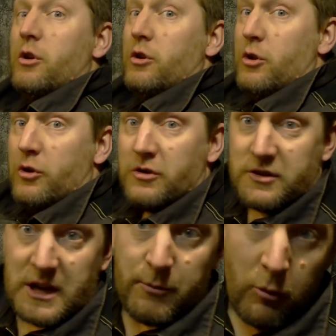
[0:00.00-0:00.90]
you can
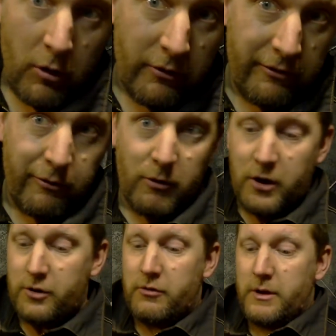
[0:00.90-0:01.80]
skim it all off at
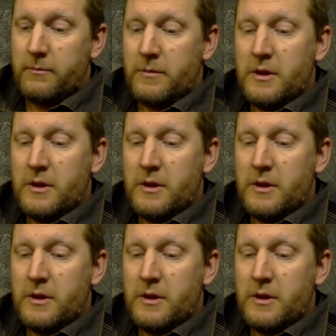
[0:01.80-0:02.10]
400.